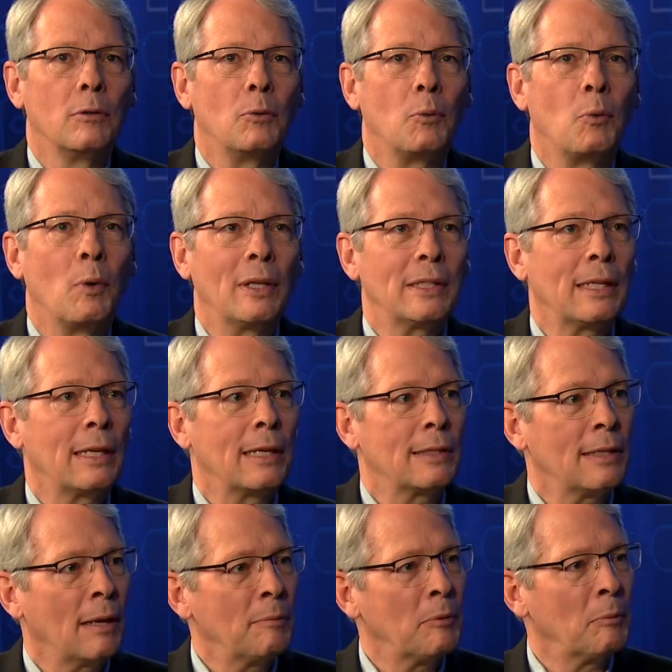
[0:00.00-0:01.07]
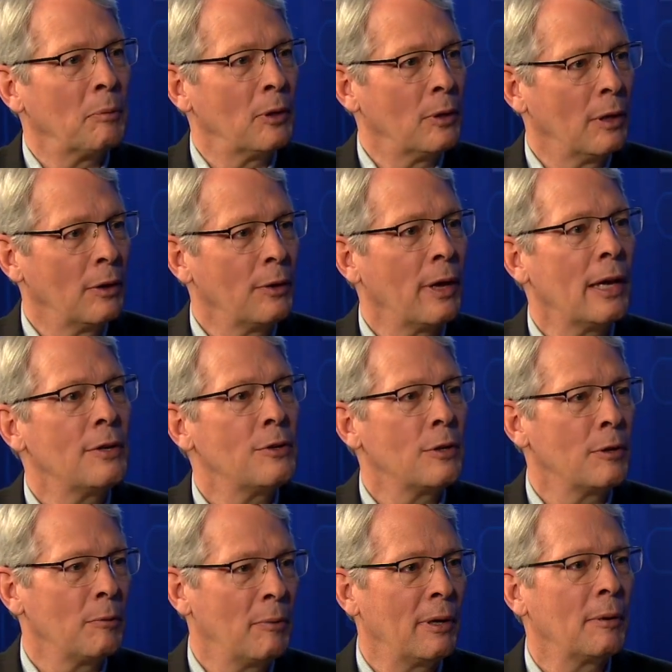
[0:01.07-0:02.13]
what's an acceptable location
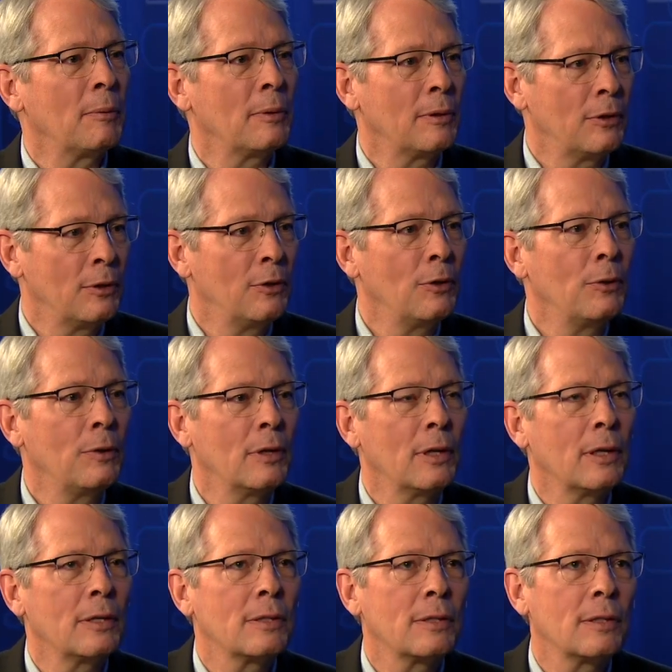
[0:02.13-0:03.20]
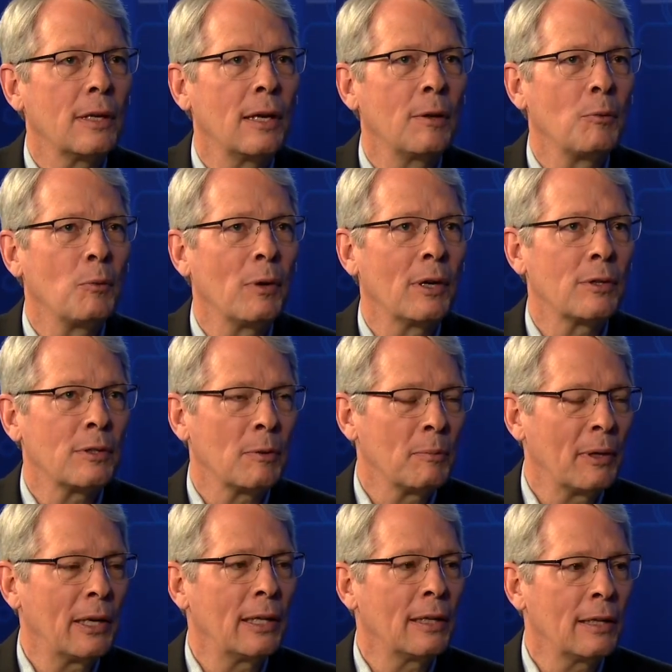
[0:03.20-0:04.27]
to be able to do this and where
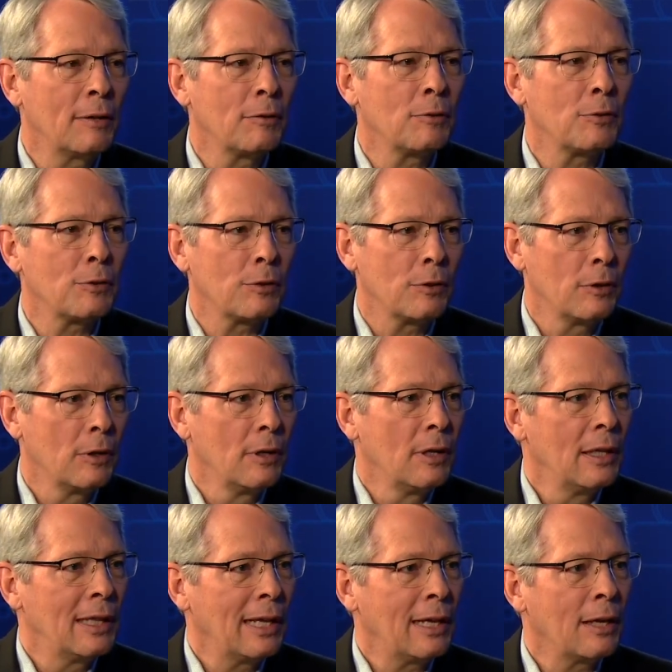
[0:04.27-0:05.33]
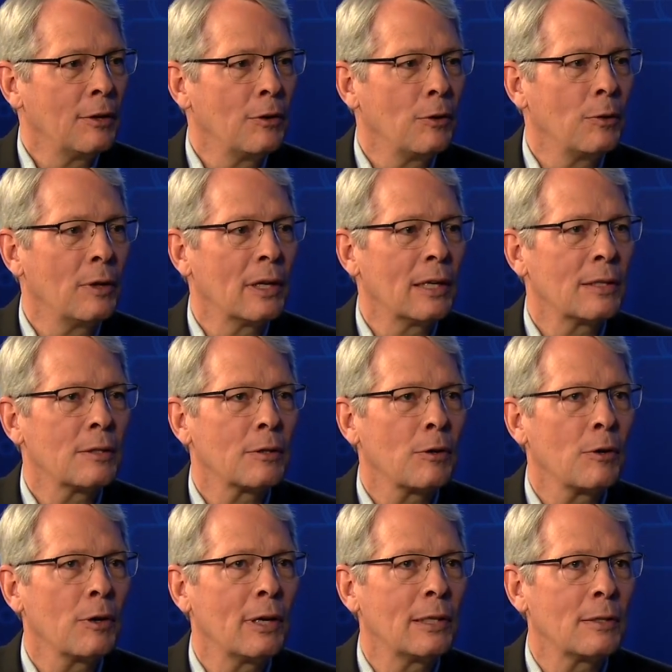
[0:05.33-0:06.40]
somebody lives that can do this
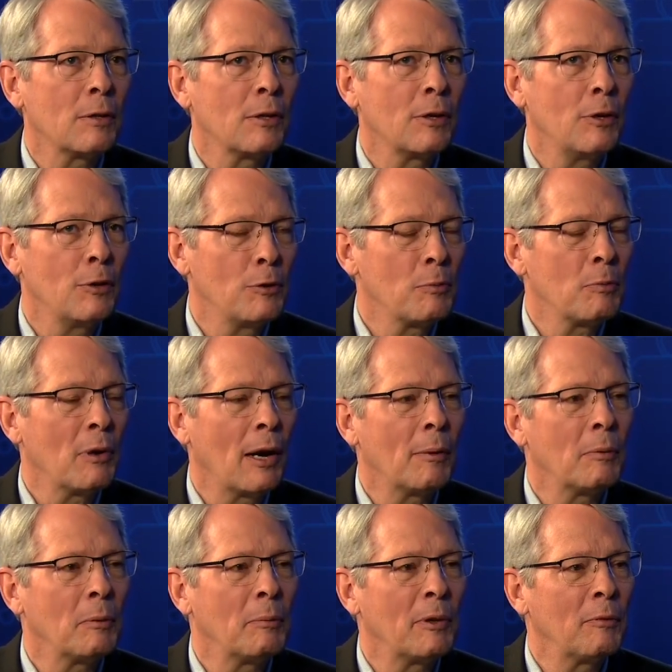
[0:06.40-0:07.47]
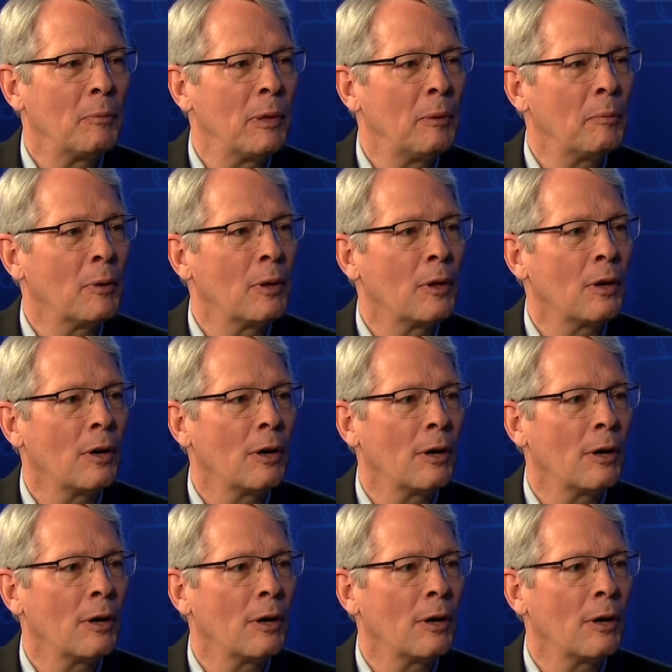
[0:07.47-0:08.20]
creates a huge problem if people